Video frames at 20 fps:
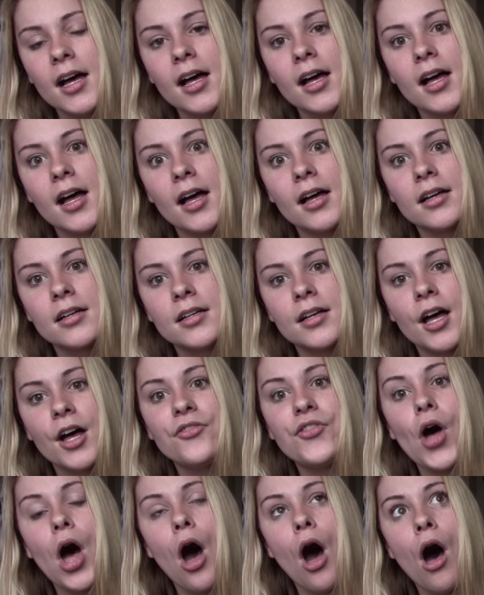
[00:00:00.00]

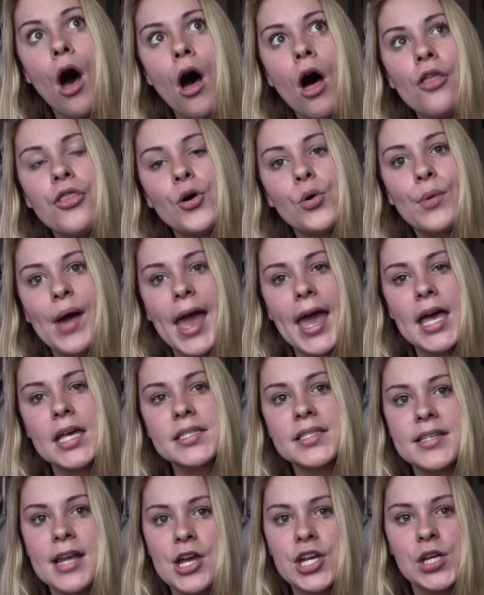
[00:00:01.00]
Of all the
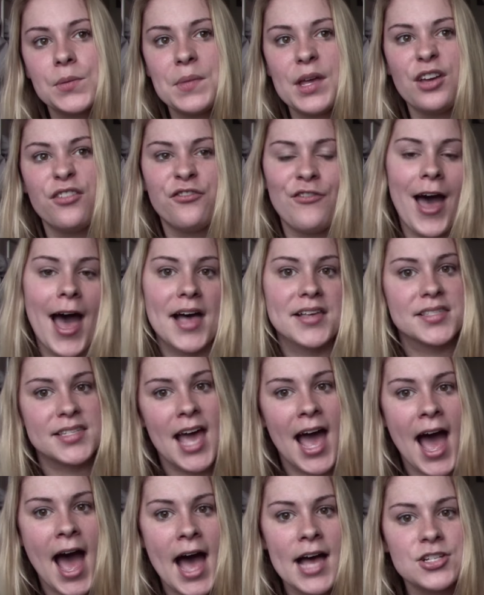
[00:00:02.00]
ways that I could make fast
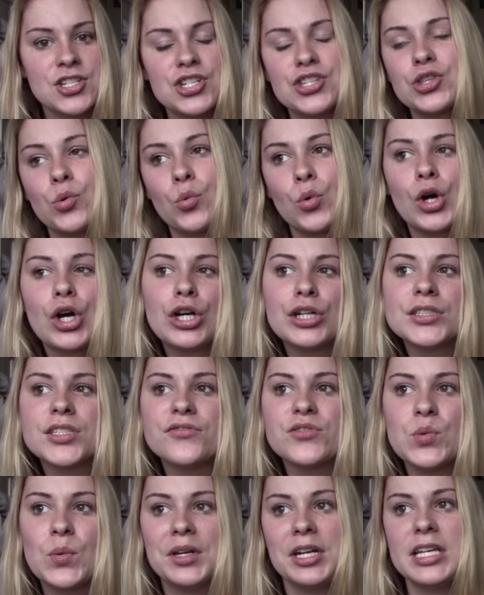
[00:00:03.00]
cash in the world
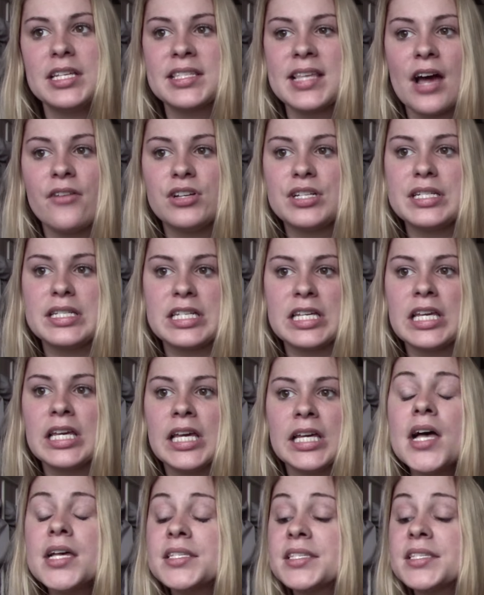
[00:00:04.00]
of 2017,